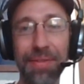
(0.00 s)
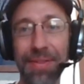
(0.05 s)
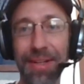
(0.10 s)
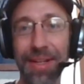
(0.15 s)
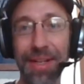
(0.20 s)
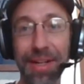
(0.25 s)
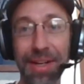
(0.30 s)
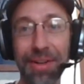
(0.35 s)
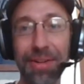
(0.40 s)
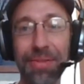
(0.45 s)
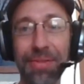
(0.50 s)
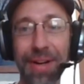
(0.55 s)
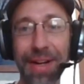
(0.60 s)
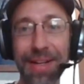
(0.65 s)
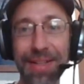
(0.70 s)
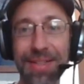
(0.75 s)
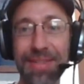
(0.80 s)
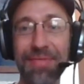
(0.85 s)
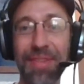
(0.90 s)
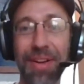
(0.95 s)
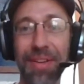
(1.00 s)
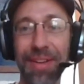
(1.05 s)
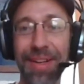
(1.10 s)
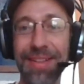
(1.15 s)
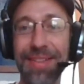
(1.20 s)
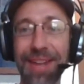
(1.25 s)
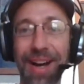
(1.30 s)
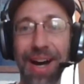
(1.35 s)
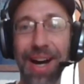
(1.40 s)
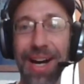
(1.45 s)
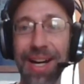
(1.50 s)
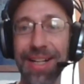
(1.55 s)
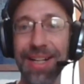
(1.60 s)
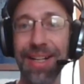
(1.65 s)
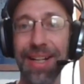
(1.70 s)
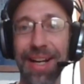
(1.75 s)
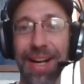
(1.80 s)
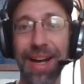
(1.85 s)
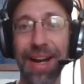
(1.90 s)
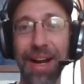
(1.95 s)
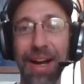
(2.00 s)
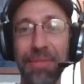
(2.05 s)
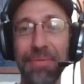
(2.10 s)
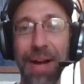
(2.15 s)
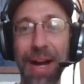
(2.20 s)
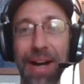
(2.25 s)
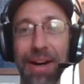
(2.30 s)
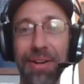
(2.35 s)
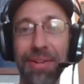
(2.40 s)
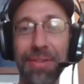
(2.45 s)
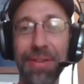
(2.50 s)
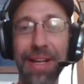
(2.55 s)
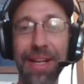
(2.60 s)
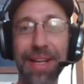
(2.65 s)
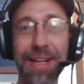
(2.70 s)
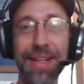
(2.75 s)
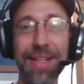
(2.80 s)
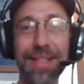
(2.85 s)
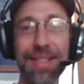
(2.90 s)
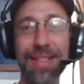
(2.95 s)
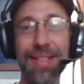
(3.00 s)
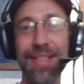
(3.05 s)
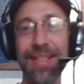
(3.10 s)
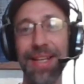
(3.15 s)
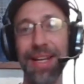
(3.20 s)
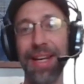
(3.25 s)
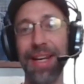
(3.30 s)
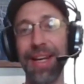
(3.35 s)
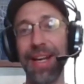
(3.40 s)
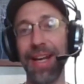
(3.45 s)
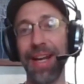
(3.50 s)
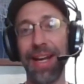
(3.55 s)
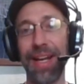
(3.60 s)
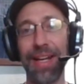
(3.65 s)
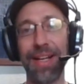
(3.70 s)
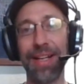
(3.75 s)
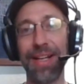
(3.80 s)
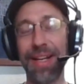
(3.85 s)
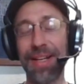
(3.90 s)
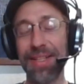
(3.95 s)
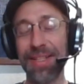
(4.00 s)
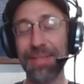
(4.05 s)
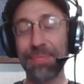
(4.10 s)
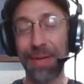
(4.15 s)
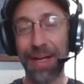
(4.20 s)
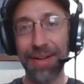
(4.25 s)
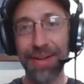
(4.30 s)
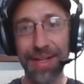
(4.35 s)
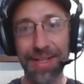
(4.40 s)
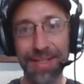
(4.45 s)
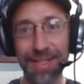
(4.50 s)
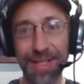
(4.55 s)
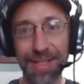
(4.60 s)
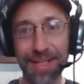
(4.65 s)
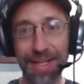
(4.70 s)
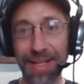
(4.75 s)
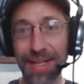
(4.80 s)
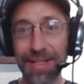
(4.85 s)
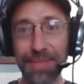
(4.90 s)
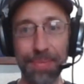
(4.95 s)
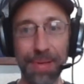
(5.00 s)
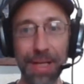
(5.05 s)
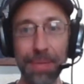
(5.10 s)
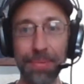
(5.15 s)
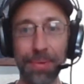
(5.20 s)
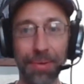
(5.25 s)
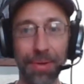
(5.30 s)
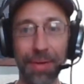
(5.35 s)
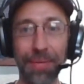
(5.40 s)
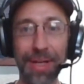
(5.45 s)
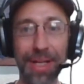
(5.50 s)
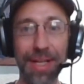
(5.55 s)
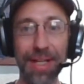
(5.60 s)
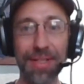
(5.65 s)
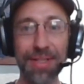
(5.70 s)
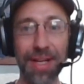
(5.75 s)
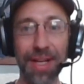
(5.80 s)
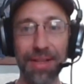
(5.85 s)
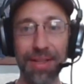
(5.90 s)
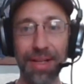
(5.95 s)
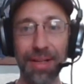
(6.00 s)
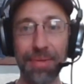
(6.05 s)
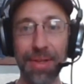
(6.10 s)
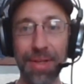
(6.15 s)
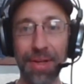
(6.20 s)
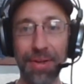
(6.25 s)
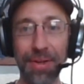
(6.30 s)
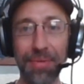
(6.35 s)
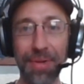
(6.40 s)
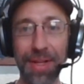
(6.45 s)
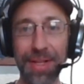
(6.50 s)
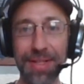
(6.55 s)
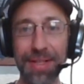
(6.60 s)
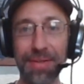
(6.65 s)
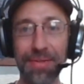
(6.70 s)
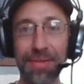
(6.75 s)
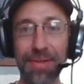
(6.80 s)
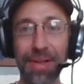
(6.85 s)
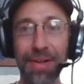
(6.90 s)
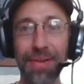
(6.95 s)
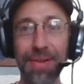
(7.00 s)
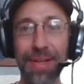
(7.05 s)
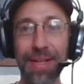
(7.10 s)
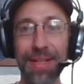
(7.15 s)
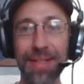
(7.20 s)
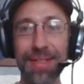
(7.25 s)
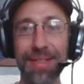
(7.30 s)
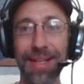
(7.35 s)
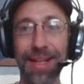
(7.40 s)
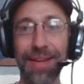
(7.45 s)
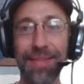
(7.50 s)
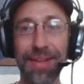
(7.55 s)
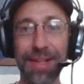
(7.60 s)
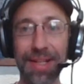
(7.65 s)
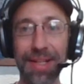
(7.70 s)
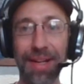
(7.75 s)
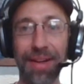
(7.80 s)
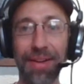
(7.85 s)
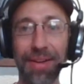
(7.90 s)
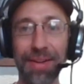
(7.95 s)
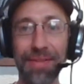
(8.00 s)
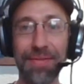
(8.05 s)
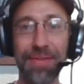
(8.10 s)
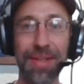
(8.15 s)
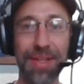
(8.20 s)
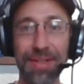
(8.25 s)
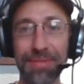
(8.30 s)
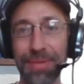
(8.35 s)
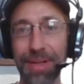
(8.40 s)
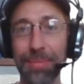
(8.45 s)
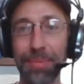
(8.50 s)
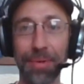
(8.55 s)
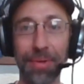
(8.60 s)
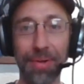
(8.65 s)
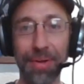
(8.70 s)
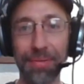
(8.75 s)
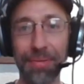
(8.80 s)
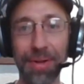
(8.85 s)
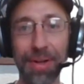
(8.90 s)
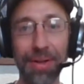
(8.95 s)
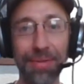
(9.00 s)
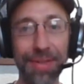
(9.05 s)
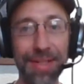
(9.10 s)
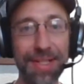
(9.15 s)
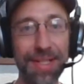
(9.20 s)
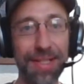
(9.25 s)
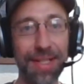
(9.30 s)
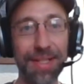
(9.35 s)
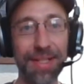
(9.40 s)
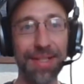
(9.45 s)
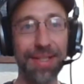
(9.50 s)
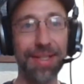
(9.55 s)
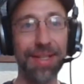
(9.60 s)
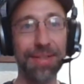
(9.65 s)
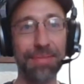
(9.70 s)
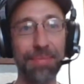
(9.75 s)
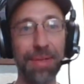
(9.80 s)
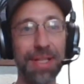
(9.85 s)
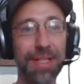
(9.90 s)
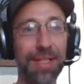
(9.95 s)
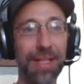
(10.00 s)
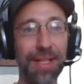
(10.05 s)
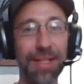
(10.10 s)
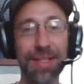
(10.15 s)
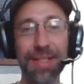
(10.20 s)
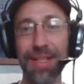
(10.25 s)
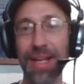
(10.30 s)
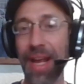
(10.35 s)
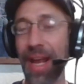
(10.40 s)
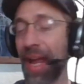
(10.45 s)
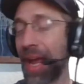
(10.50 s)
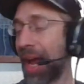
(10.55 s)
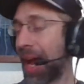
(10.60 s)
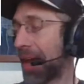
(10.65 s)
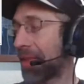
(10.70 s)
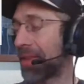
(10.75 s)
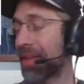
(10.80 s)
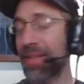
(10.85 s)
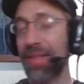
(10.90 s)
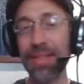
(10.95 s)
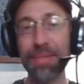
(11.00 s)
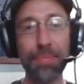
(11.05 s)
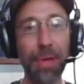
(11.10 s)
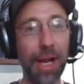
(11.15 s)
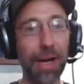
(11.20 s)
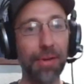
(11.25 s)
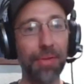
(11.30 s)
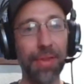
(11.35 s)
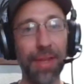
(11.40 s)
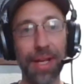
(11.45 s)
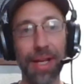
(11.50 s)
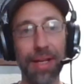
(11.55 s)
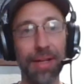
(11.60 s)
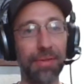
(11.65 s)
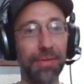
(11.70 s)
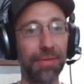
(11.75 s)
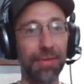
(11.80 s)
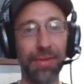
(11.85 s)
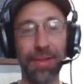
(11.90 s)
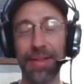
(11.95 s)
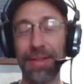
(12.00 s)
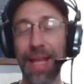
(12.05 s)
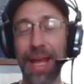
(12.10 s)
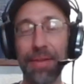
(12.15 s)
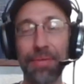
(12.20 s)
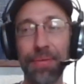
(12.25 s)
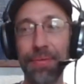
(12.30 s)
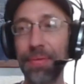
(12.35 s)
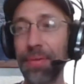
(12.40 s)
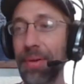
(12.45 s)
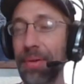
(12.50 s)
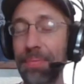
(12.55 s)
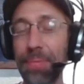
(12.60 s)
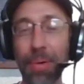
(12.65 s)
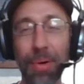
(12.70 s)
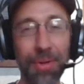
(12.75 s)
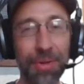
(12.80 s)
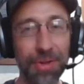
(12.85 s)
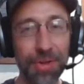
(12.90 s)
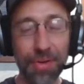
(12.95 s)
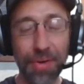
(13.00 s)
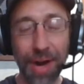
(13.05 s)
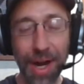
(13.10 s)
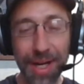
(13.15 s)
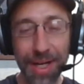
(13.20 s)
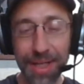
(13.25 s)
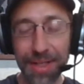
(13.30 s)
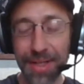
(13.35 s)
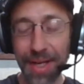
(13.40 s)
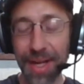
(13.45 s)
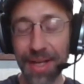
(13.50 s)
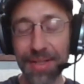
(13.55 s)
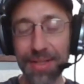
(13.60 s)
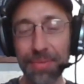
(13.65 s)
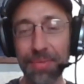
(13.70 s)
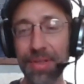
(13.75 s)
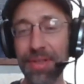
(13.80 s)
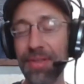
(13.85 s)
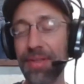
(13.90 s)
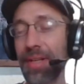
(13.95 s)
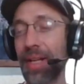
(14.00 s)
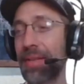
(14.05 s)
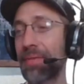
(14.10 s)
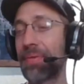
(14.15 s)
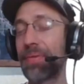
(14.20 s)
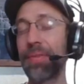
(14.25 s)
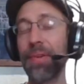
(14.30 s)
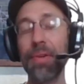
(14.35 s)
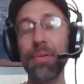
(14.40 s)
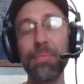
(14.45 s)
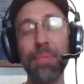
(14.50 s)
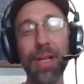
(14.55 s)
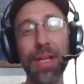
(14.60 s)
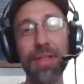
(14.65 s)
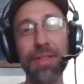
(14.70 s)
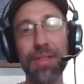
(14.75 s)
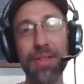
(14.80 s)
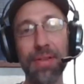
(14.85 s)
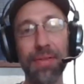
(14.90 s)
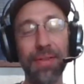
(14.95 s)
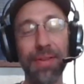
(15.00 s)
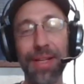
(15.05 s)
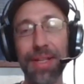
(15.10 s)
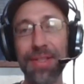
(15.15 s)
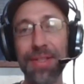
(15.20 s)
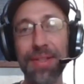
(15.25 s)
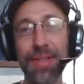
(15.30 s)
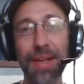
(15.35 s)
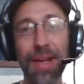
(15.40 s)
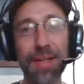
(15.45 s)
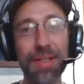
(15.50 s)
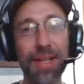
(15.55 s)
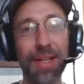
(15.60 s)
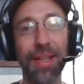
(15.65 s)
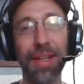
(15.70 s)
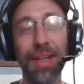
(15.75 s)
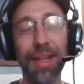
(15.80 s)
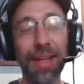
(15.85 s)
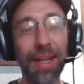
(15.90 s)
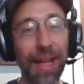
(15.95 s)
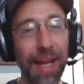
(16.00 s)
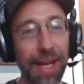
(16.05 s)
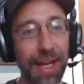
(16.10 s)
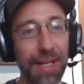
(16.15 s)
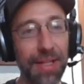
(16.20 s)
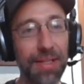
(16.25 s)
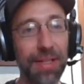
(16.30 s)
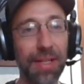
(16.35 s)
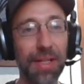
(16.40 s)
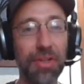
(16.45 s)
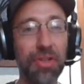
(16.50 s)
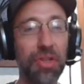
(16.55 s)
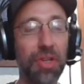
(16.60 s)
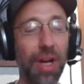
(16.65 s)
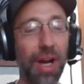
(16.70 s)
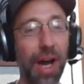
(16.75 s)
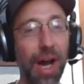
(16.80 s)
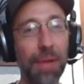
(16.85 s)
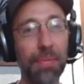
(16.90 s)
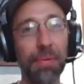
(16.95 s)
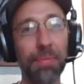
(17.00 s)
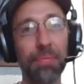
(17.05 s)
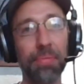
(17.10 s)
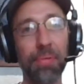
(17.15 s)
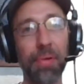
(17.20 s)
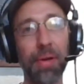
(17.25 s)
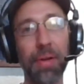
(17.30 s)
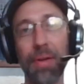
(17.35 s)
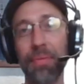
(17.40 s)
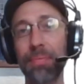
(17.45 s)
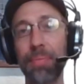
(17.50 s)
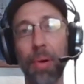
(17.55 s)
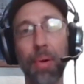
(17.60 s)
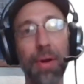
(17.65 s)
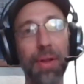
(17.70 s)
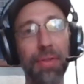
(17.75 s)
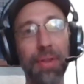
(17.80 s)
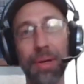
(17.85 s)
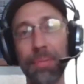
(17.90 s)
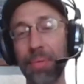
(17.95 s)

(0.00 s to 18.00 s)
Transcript: hear Rick Smolan talk about his experiences and his people. I mean, he's not going to be the only one that's going to do this. I mean, all of these people are involved. This is his business. This is better than that food porn trading desk was such. Food Beast is such a lazy job of porting their